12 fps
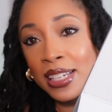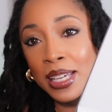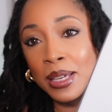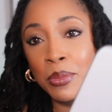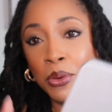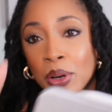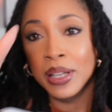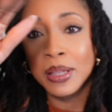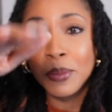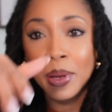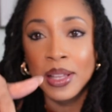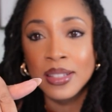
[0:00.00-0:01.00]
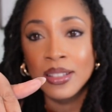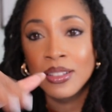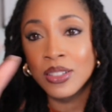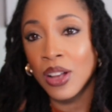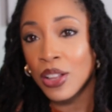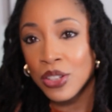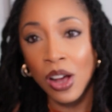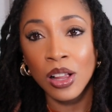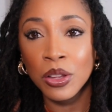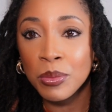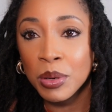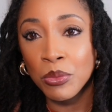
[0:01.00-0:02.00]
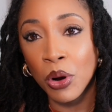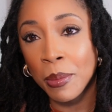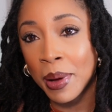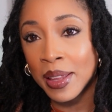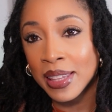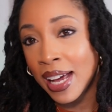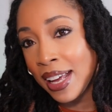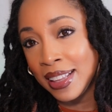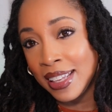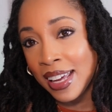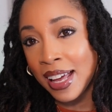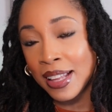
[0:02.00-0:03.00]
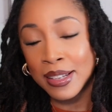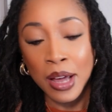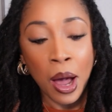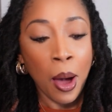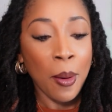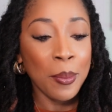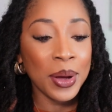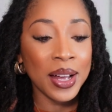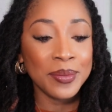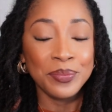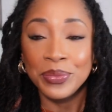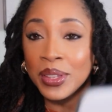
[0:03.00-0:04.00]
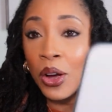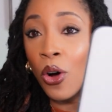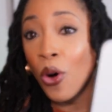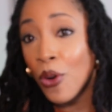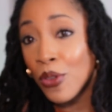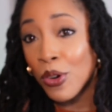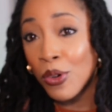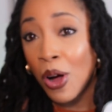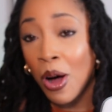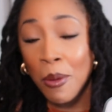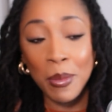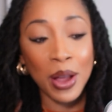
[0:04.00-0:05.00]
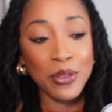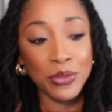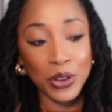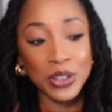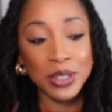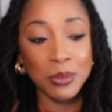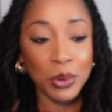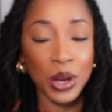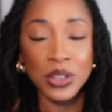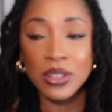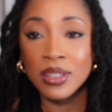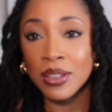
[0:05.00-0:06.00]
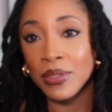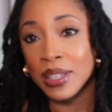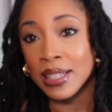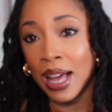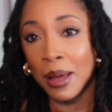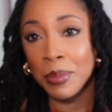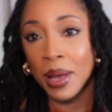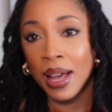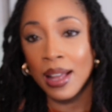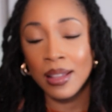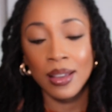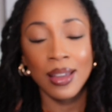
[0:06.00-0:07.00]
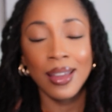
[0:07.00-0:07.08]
Keyboard in a pencil, so I'll talk a little bit more about that in the end. But overall, my first impressions of this iPad,